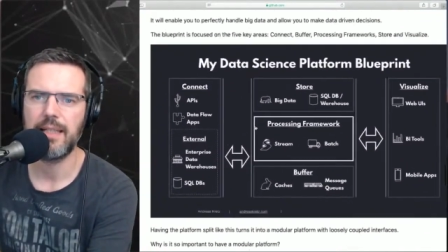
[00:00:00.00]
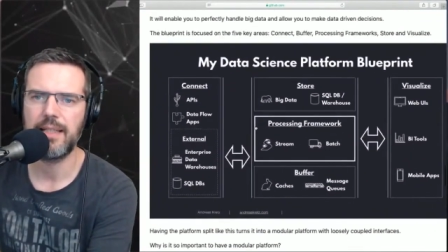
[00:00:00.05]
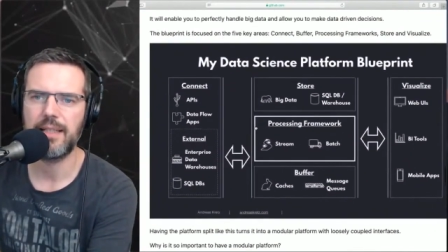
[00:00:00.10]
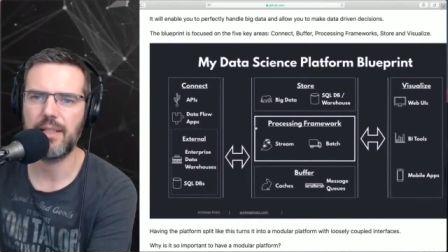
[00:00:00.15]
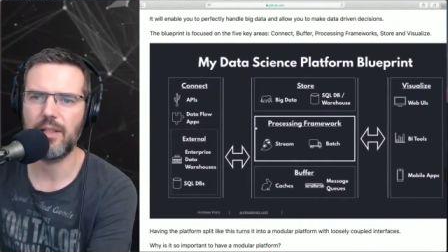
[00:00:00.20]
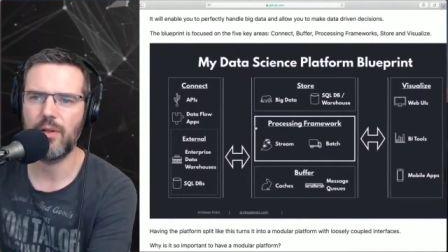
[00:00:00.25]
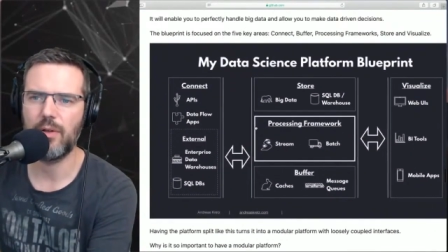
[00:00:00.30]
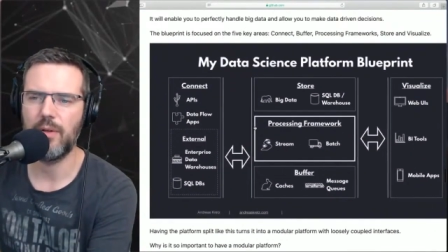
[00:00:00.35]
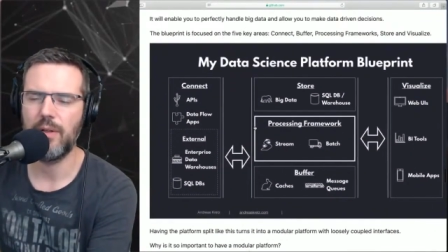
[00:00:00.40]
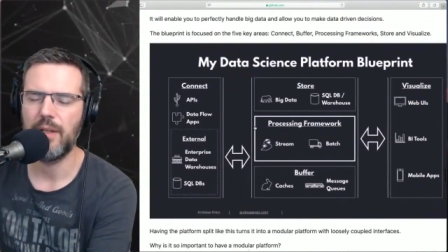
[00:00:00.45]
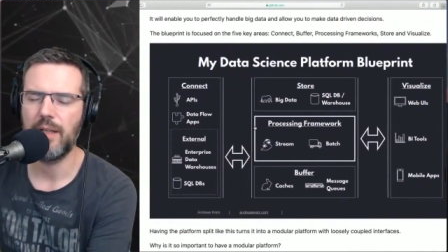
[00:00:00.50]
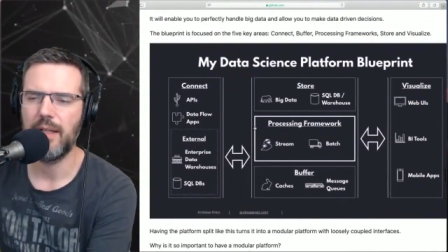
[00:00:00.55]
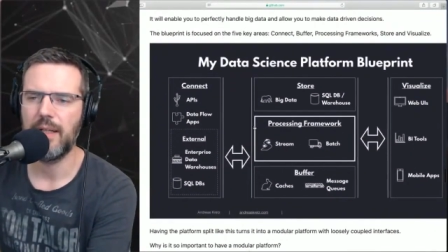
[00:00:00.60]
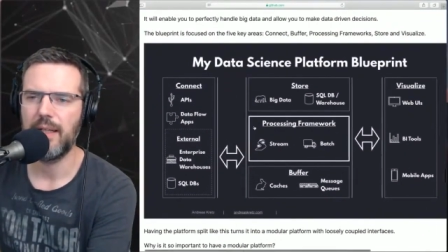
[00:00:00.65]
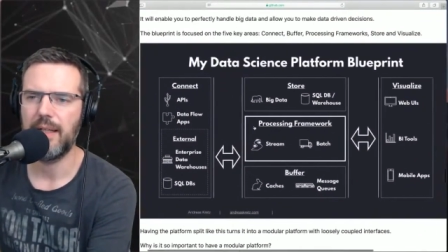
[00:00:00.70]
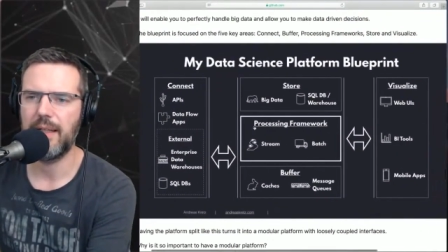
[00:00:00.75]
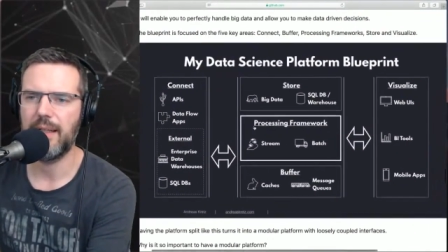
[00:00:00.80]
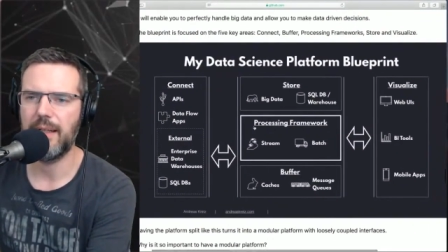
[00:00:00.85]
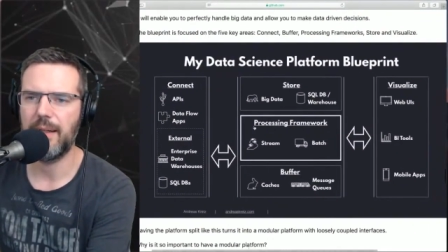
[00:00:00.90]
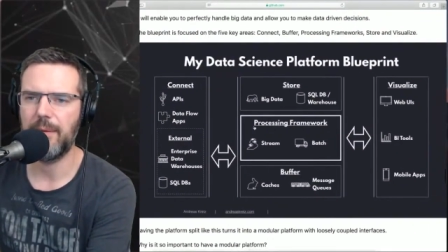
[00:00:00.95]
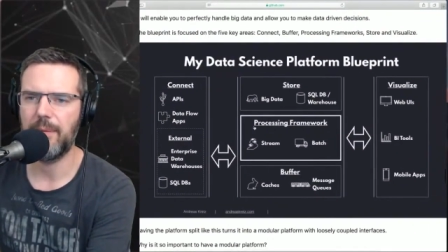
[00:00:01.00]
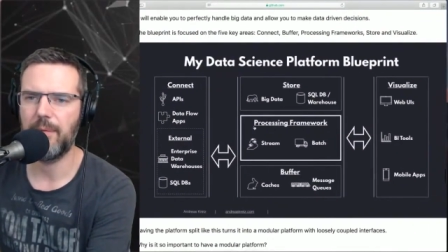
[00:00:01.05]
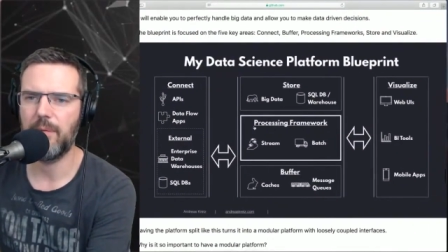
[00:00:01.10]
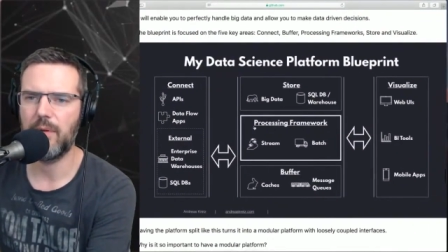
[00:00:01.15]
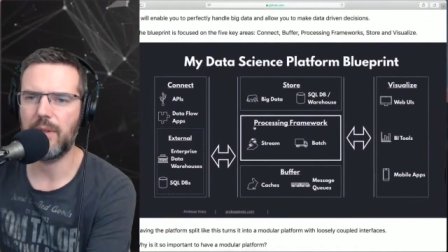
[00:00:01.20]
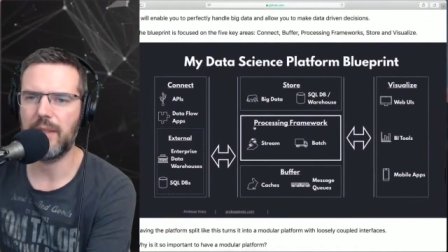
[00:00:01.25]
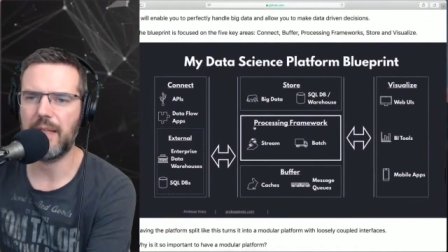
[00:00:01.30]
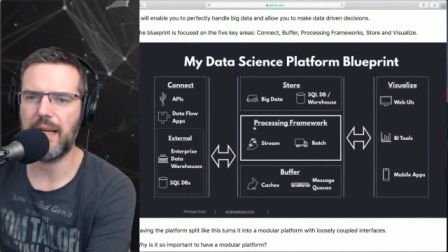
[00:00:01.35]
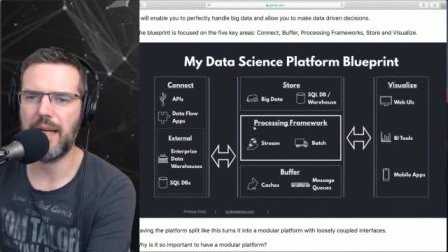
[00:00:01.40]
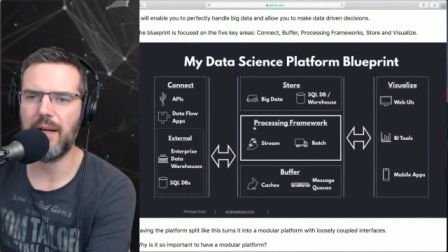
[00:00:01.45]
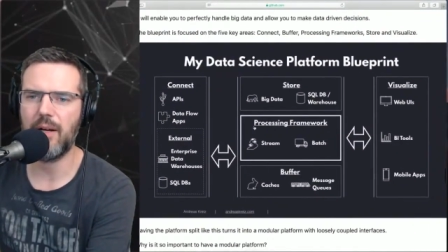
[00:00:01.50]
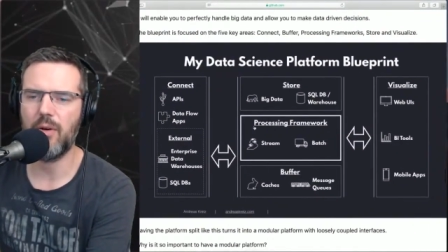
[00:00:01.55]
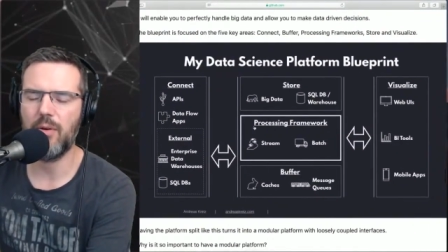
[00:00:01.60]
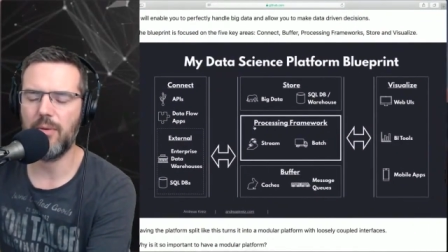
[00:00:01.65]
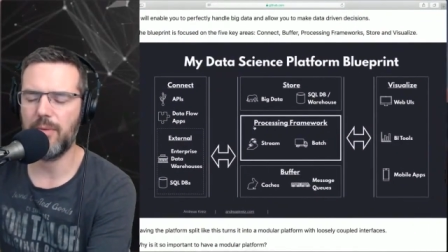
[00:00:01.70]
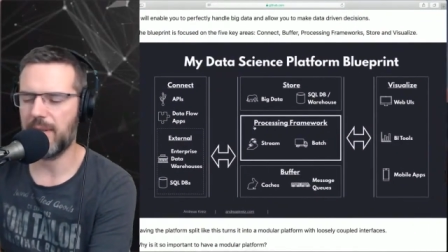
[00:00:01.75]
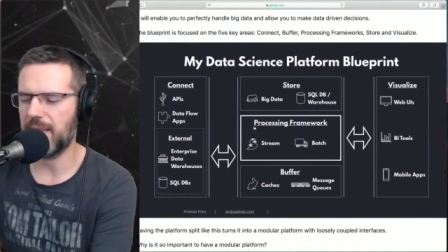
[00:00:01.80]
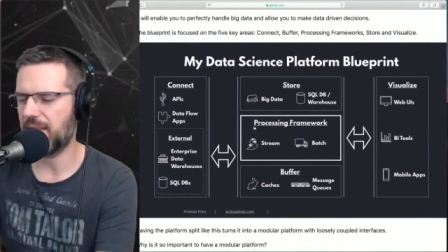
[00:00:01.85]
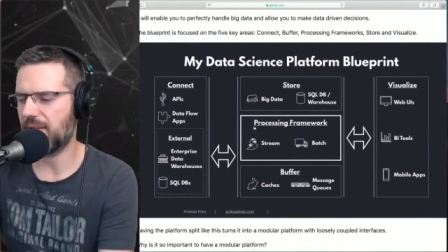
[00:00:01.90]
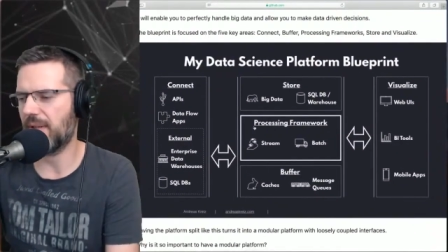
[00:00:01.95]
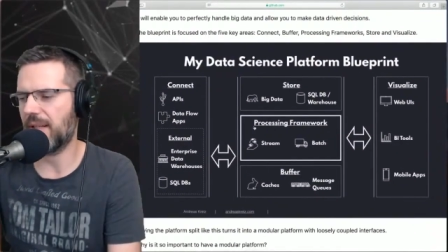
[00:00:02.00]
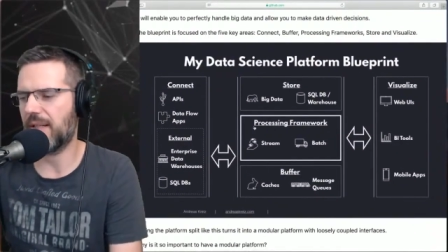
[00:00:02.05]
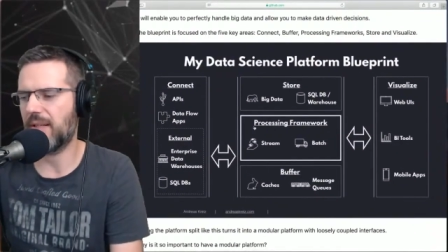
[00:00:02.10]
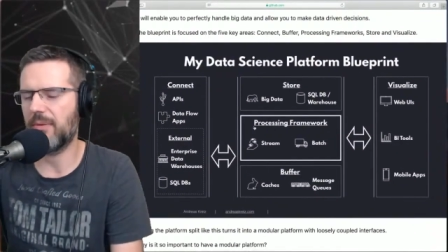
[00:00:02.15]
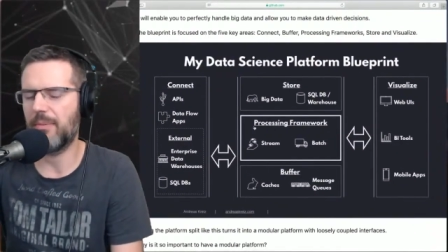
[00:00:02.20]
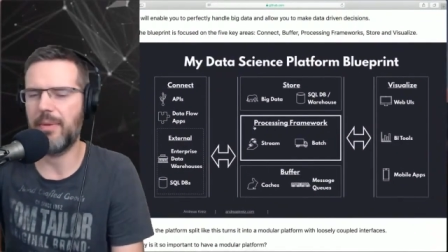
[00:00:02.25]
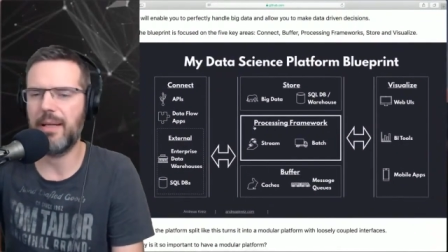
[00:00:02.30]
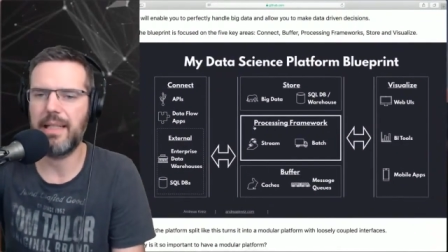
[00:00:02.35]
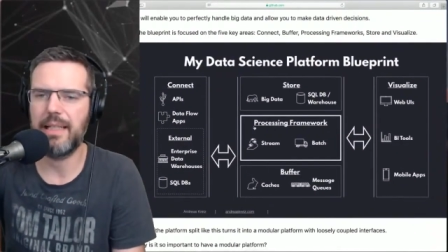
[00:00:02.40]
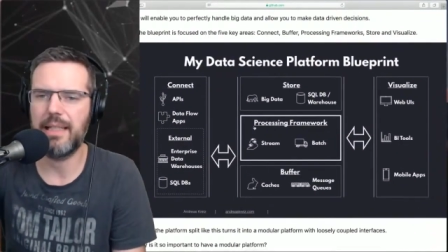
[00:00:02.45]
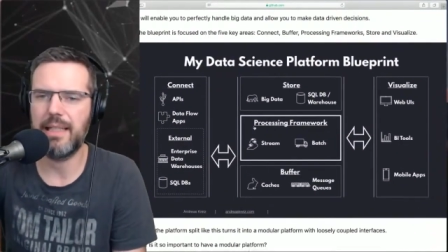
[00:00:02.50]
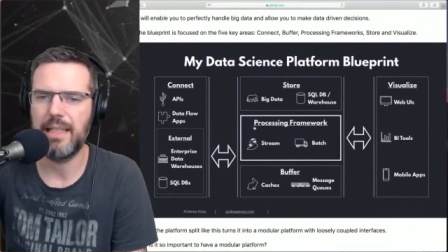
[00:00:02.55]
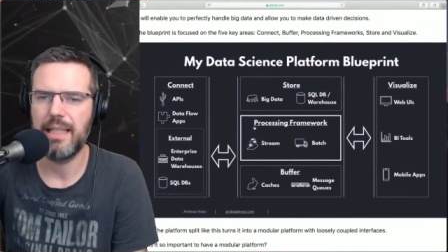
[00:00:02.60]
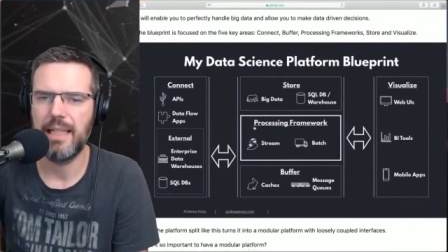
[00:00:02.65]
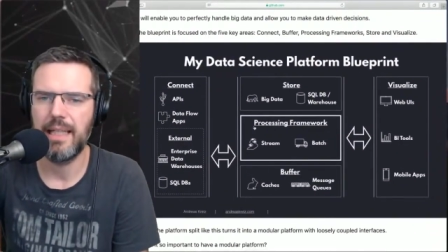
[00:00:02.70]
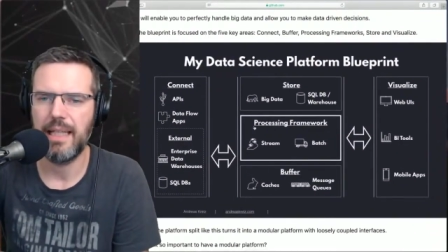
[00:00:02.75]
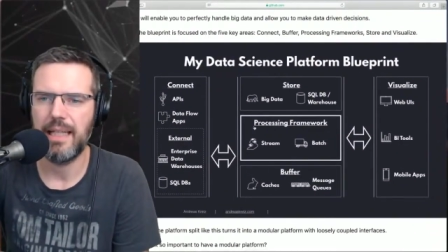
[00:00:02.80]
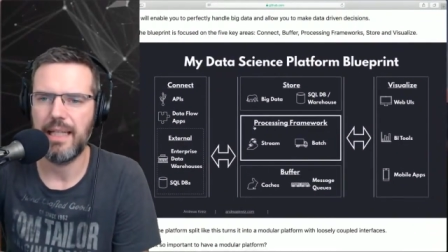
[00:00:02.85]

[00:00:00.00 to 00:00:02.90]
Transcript: So um, what I always recommend